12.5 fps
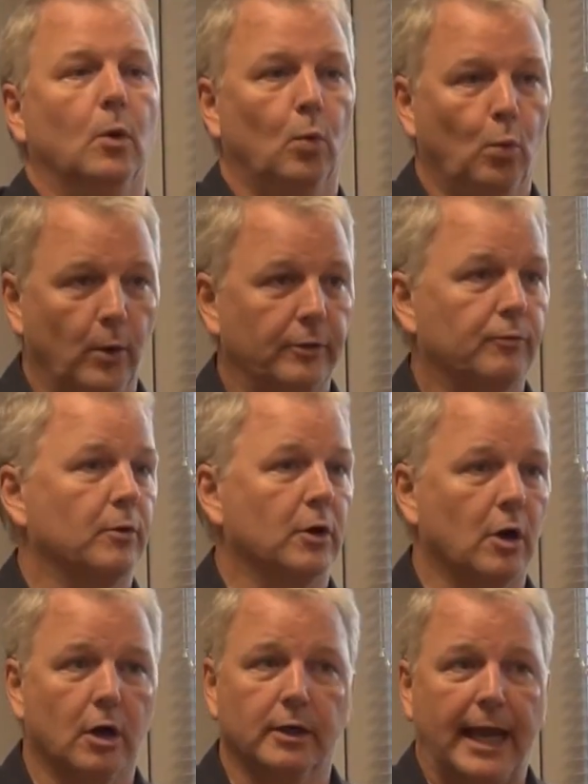with
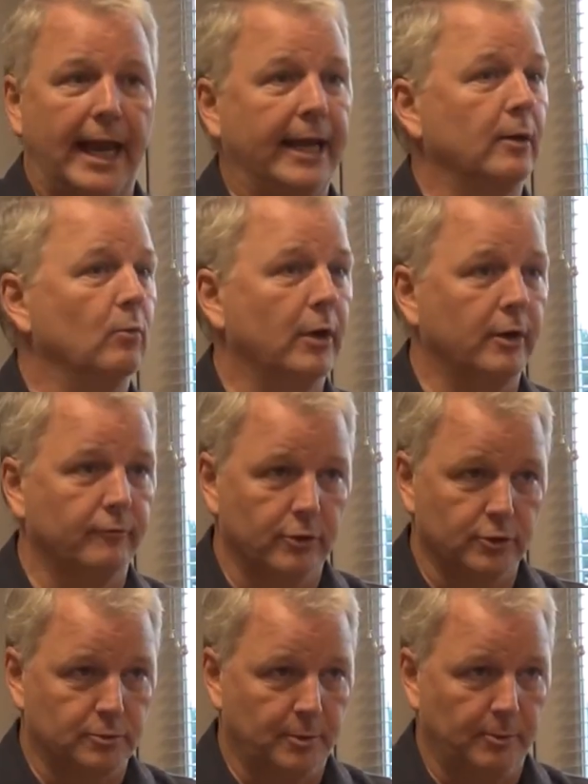regard to any one of
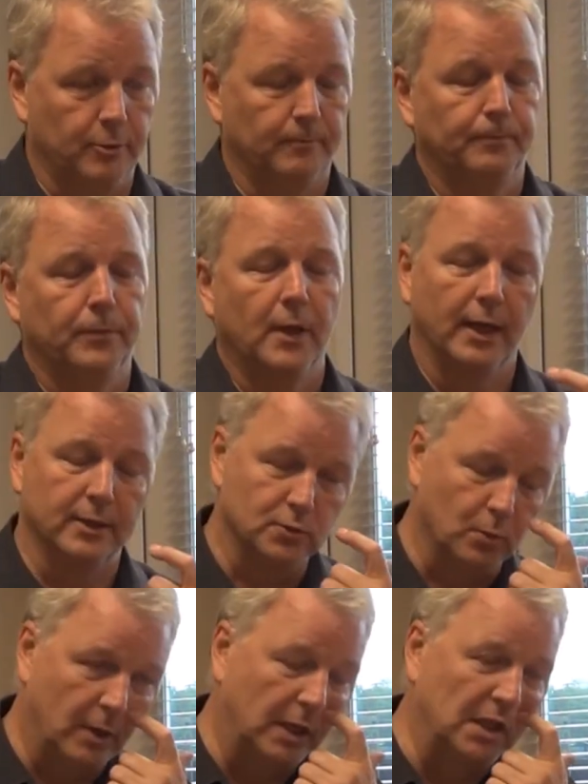those people,
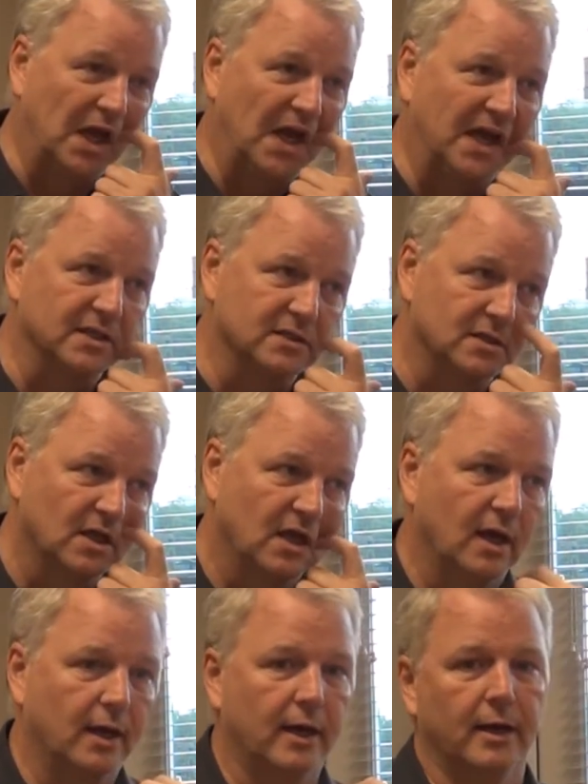as well as
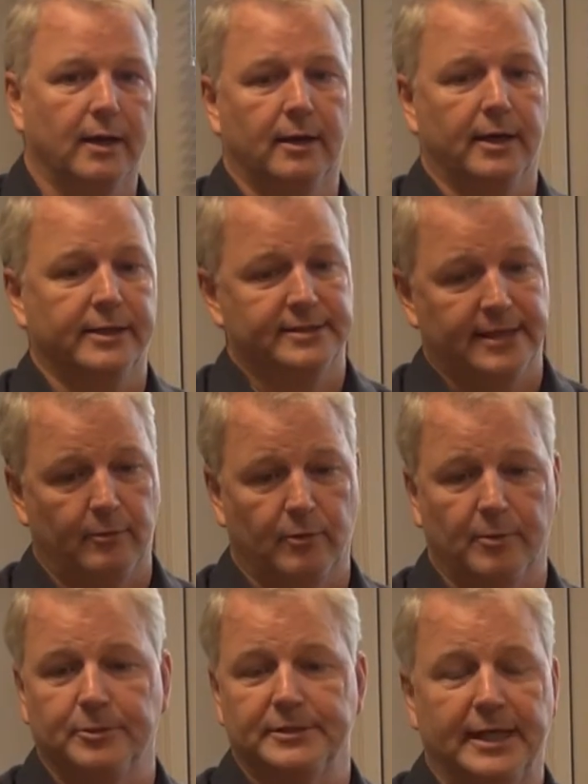a state
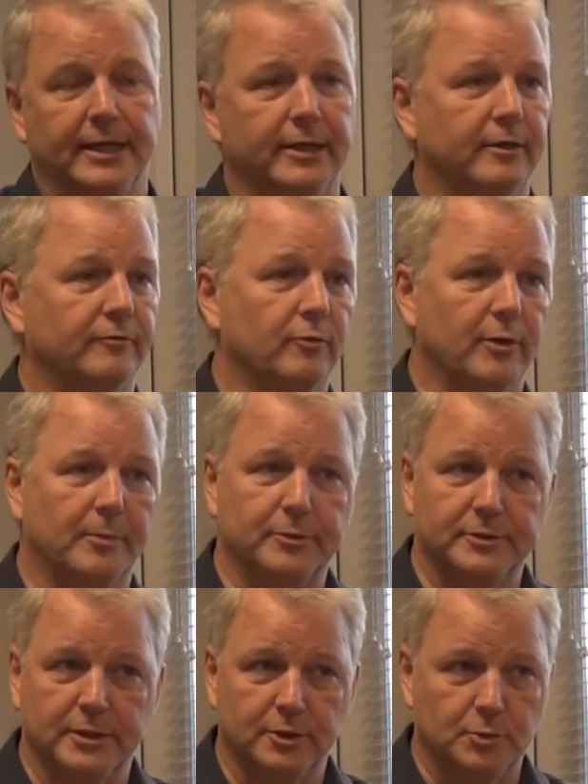representative that
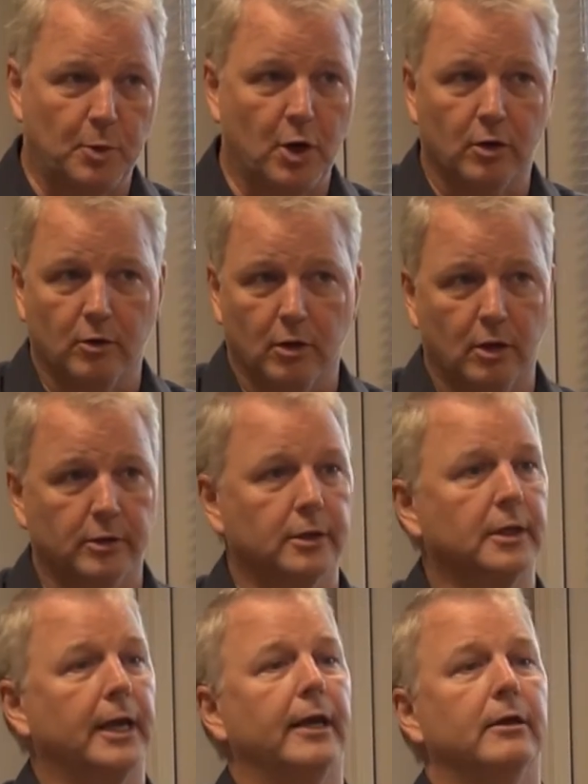represents part or all
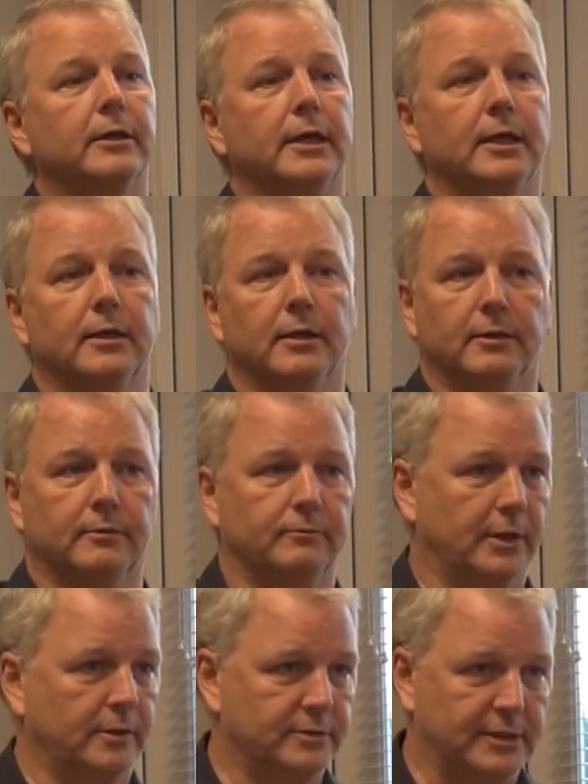their county,
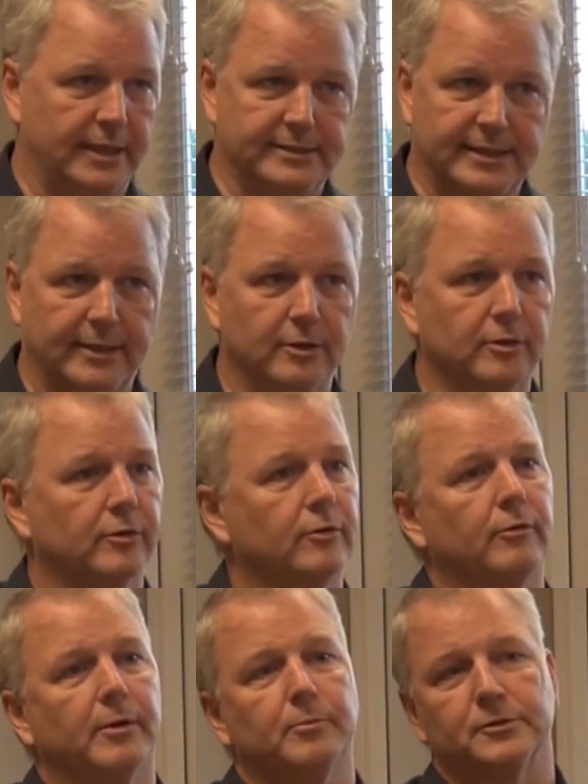a state senator
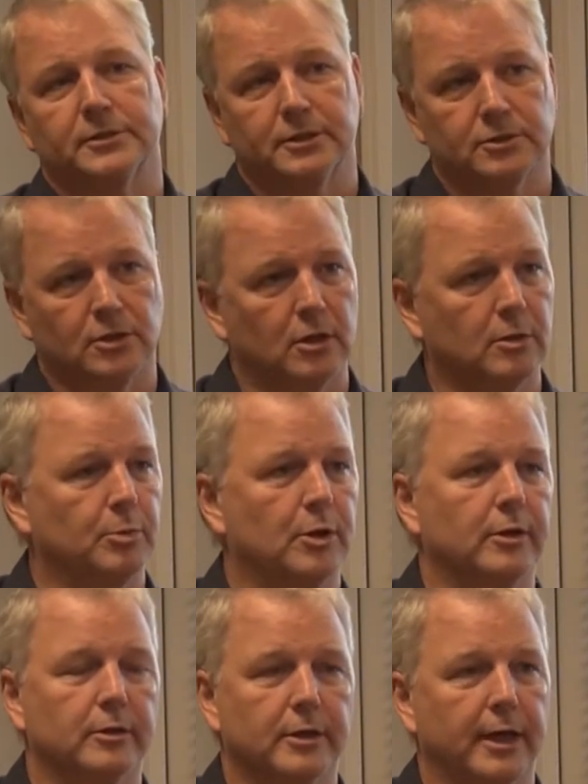that represents all or
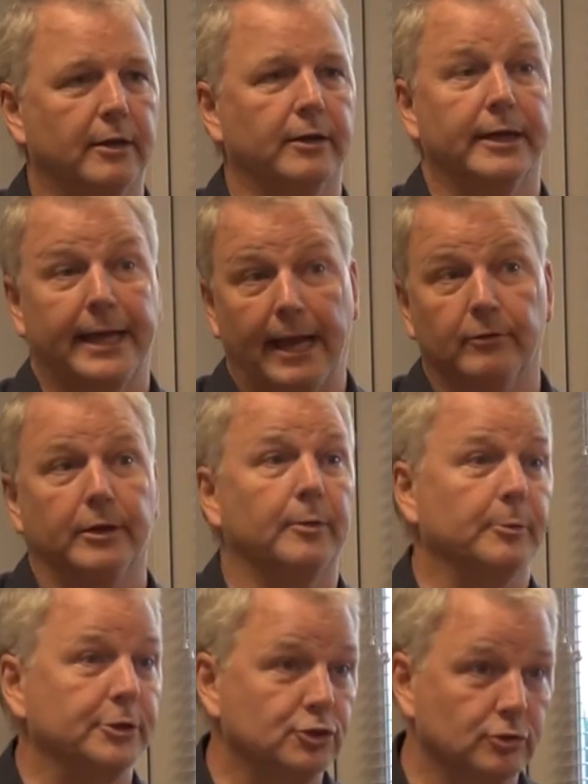part of their county, a county
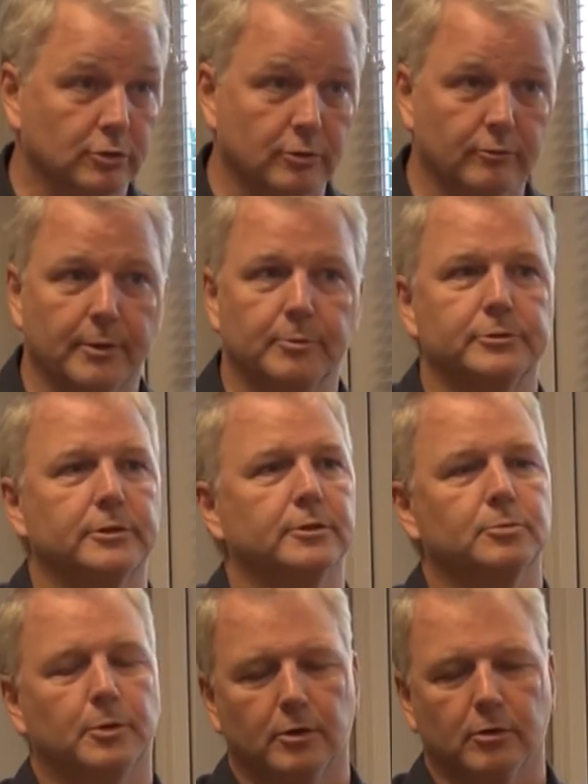commissioner that
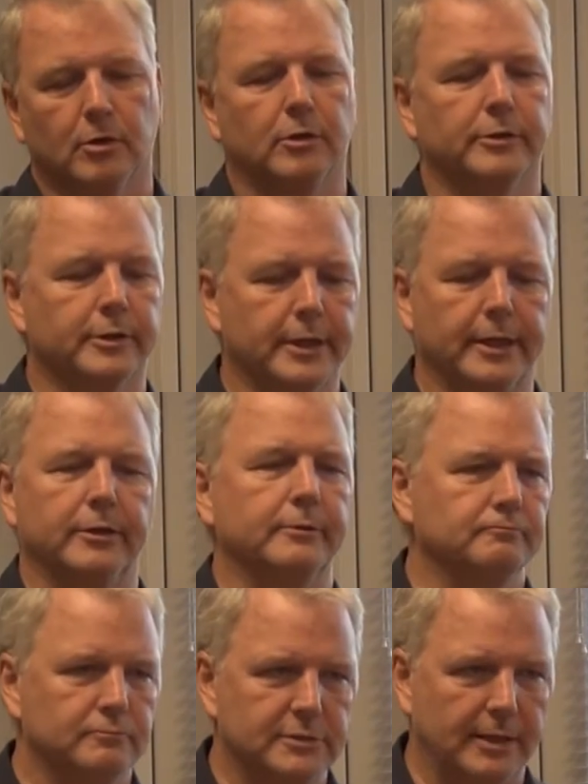represents part or all their county,
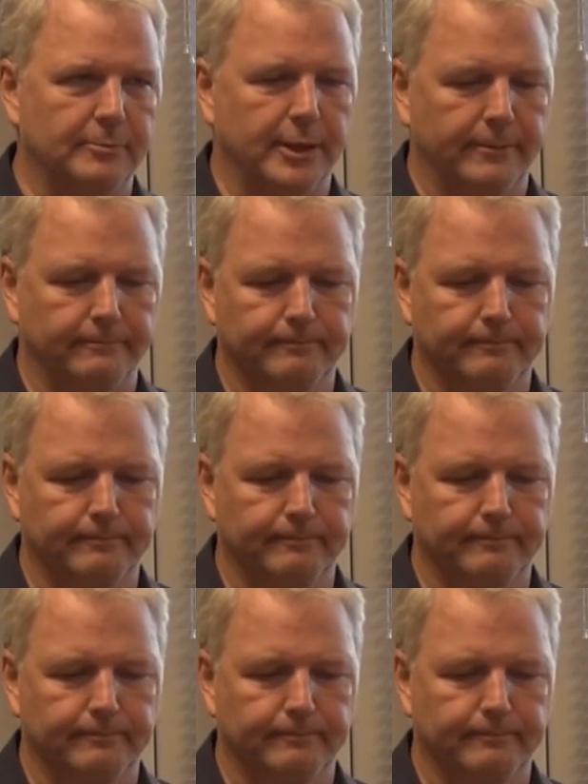same thing.